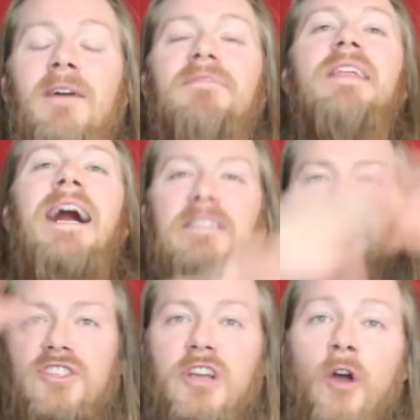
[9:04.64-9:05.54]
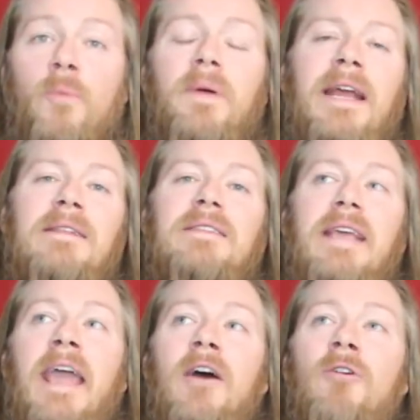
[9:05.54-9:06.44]
of that scope and
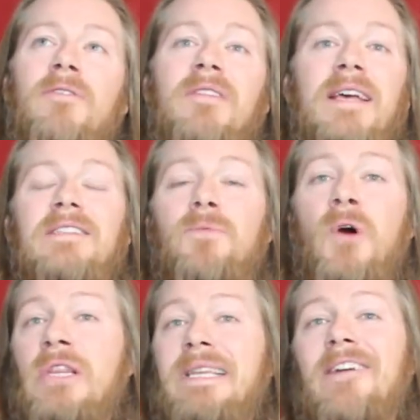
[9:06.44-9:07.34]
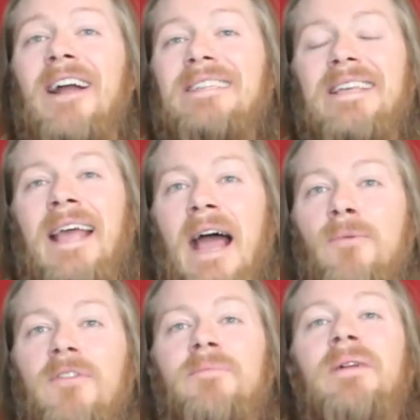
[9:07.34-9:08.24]
scale, this one, dare I say, I
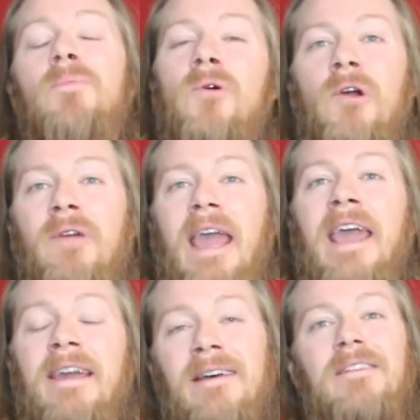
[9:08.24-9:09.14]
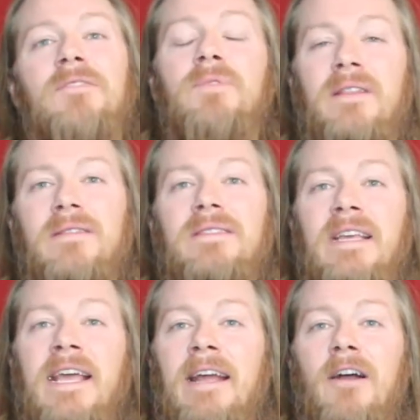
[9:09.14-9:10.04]
would have been more okay with
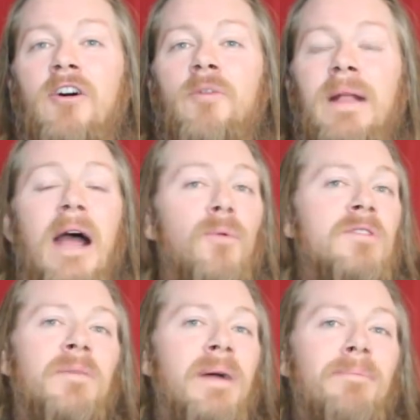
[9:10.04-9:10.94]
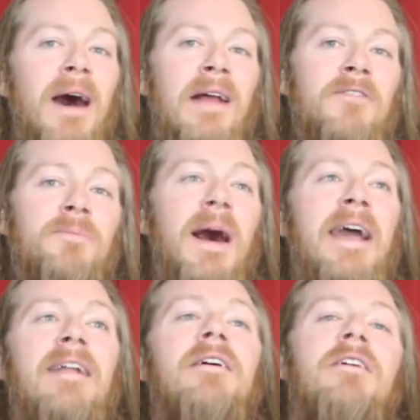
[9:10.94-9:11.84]
seeing at home, and I wouldn't have been bothered by
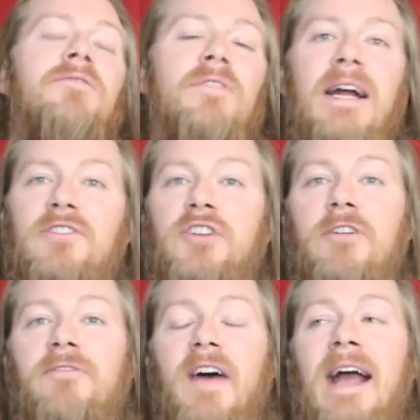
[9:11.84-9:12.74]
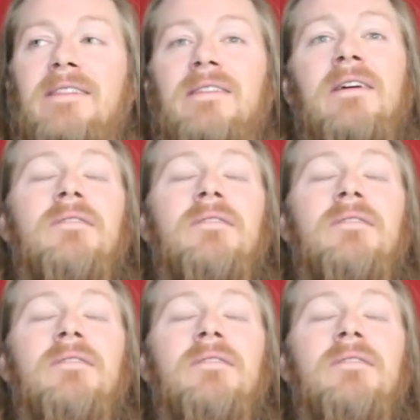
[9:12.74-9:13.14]
it for that sheer fact.